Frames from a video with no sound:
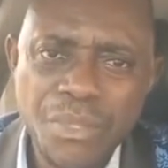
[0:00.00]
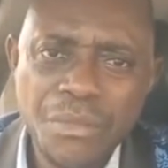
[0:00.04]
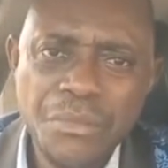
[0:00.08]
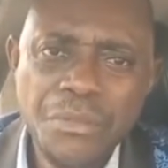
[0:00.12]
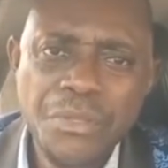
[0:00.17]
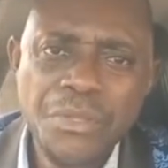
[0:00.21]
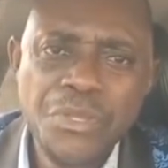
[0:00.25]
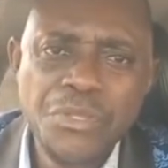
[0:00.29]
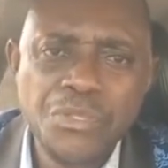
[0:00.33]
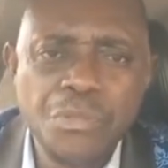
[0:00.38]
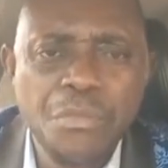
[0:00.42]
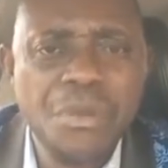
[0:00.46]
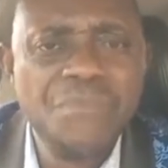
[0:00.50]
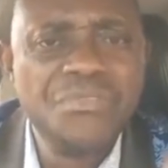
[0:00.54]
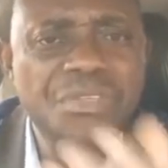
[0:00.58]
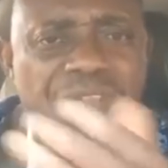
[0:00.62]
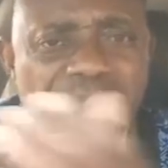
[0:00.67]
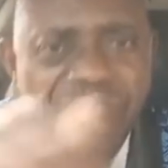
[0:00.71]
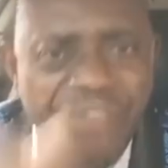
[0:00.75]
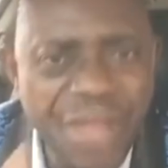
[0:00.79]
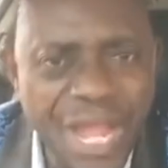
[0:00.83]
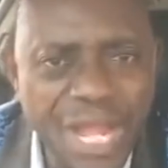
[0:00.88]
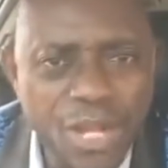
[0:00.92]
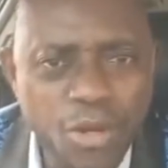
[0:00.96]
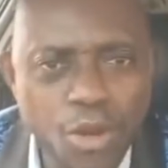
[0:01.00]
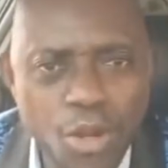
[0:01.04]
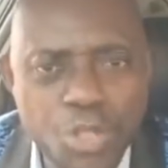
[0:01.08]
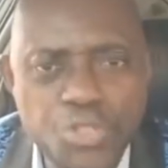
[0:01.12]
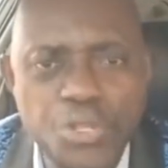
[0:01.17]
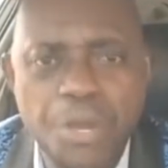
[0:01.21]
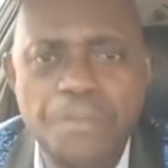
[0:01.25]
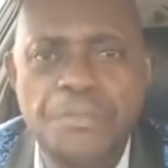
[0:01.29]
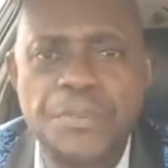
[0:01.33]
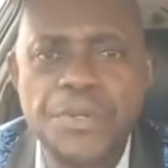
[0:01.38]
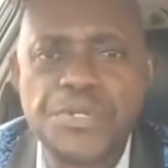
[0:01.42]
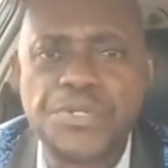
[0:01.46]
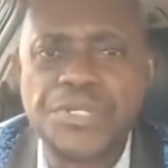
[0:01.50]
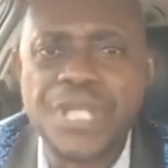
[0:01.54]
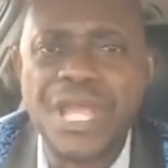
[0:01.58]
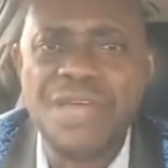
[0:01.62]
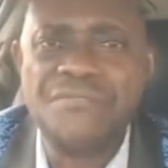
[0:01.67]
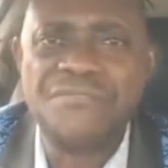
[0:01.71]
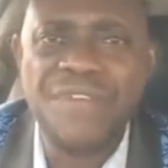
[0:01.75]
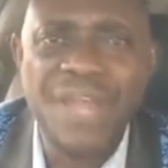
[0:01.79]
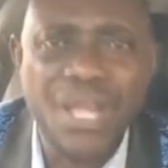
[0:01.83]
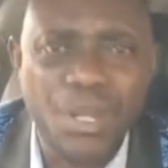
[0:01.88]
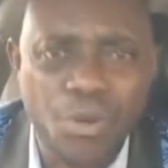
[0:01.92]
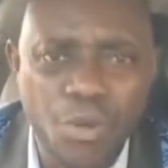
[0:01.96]
Some of the vehicles, operational
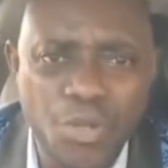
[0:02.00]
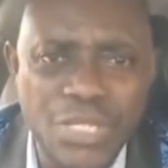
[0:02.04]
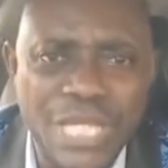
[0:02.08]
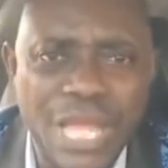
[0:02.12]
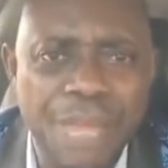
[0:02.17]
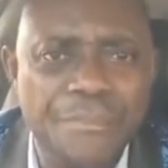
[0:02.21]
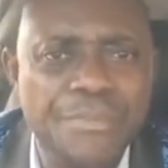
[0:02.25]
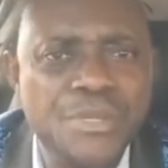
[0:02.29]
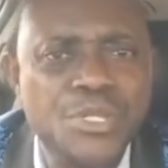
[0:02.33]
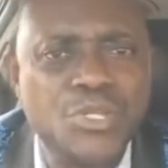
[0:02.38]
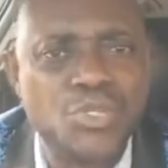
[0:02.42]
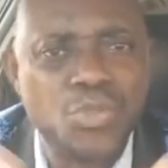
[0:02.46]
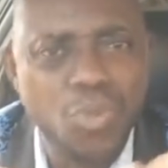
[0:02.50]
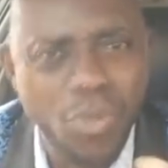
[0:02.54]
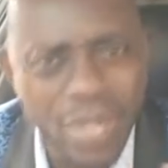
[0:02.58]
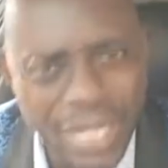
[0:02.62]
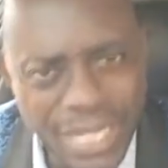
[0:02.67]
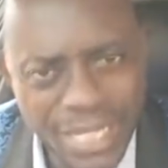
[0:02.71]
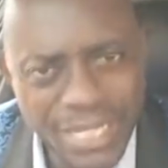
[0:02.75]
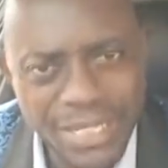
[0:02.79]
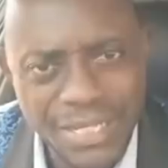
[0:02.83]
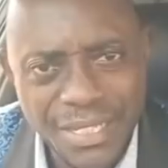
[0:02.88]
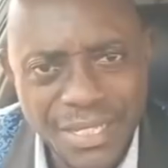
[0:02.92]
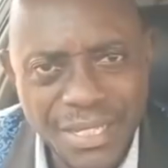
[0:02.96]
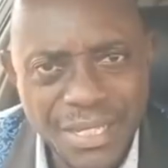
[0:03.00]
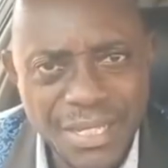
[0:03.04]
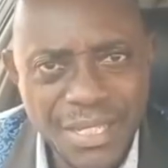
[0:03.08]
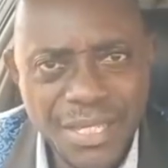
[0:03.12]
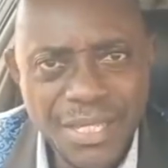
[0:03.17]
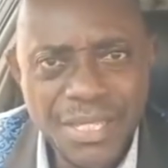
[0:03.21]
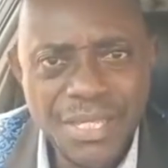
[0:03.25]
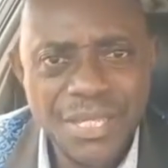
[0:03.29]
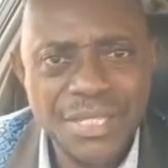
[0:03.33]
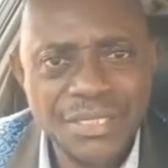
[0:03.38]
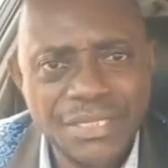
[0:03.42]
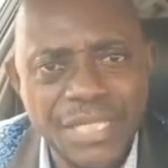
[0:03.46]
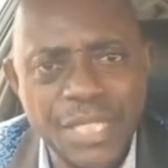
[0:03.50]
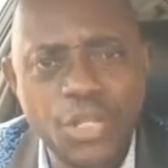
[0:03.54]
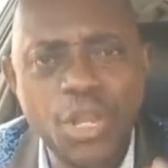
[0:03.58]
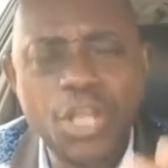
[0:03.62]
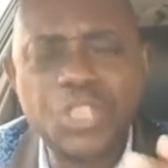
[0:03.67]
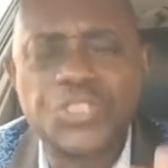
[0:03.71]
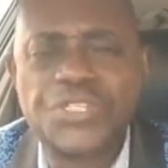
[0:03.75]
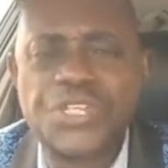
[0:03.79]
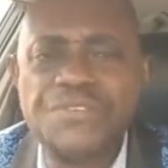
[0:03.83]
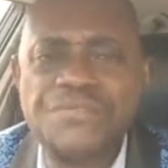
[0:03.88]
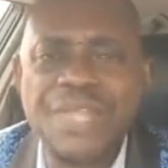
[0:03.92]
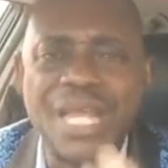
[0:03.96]
vehicles, have been stolen. They
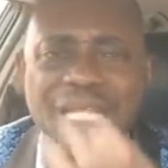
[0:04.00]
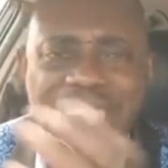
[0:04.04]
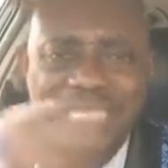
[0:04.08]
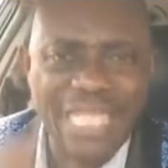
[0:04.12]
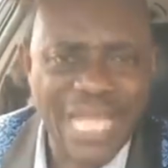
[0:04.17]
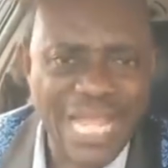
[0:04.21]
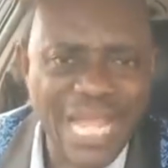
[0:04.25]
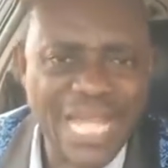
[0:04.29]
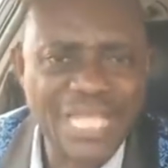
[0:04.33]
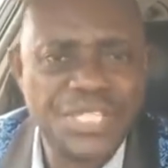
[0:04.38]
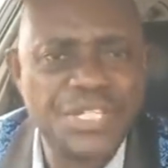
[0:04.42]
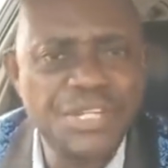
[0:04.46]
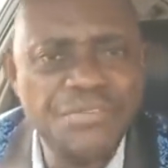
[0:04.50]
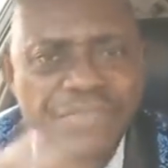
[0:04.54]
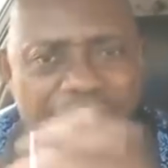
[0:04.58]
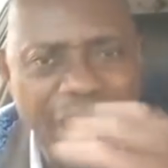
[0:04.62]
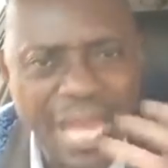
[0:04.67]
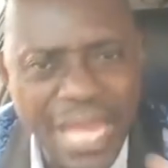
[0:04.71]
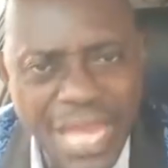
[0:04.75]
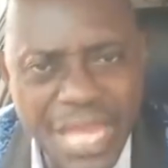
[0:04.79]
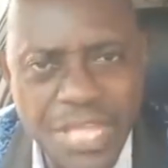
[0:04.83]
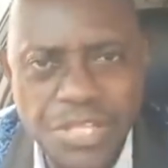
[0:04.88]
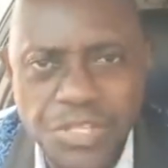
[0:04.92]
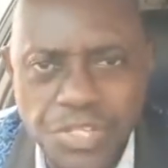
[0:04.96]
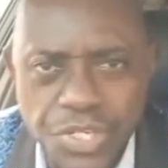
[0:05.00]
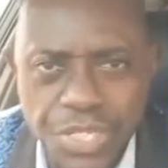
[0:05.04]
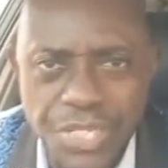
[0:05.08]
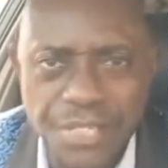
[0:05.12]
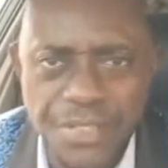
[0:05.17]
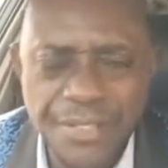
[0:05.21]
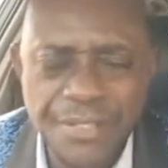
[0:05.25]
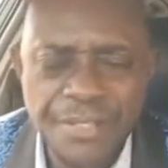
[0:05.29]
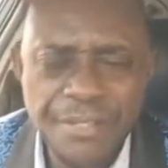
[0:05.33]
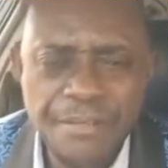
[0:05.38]
don't tip their tire, tip their engine.